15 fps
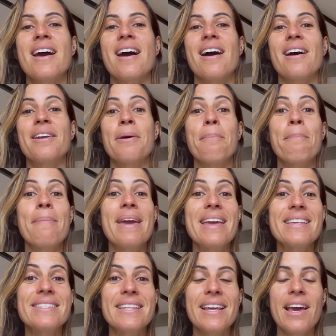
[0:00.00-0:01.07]
an
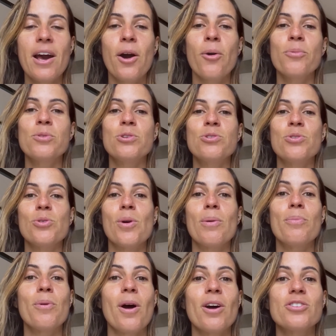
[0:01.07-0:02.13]
amazing help to
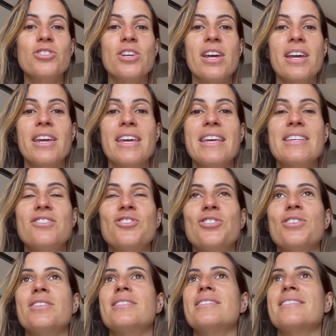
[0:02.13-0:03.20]
our project.
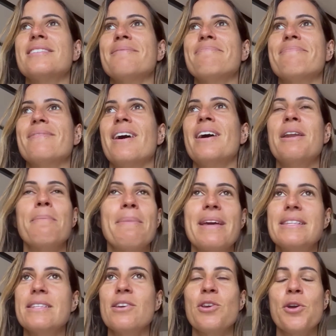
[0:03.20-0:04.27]
He's just an
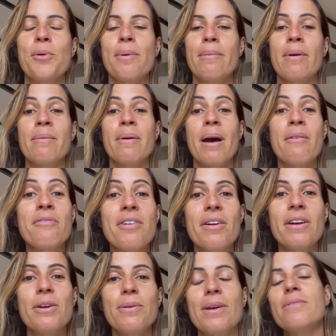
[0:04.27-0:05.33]
amazing human. I'm
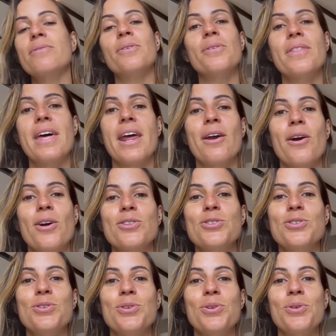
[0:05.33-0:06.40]
very grateful that I got
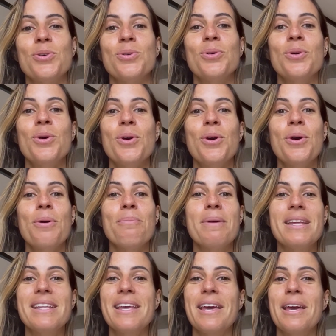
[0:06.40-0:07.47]
to
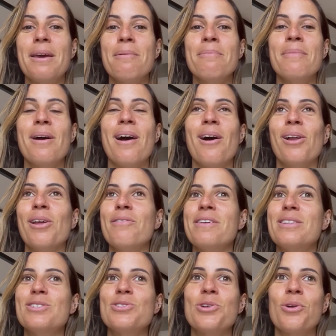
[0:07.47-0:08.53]
meet him. All of
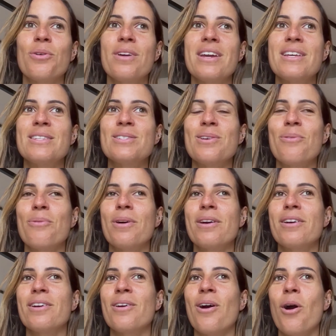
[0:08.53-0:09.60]
his stories
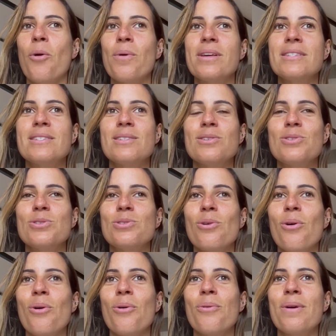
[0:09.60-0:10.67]
were always
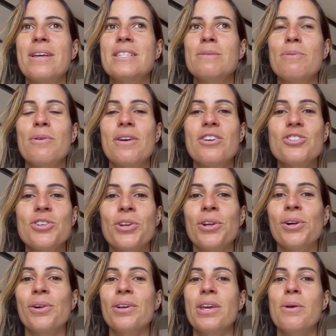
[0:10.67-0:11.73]
so
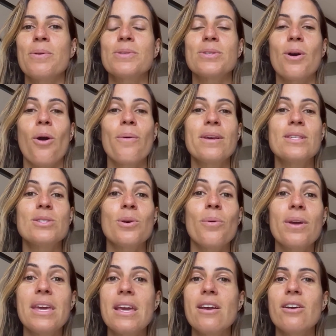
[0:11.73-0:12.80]
inspirational. He was always
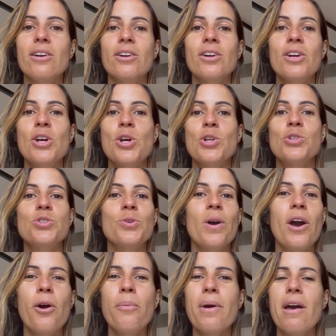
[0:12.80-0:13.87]
so eager to
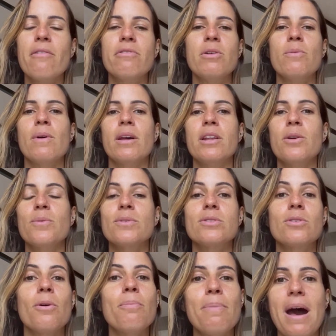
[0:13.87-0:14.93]
help everyone. He was
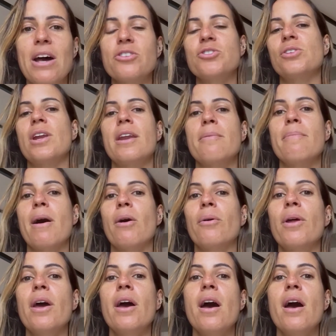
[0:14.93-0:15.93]
so passionate about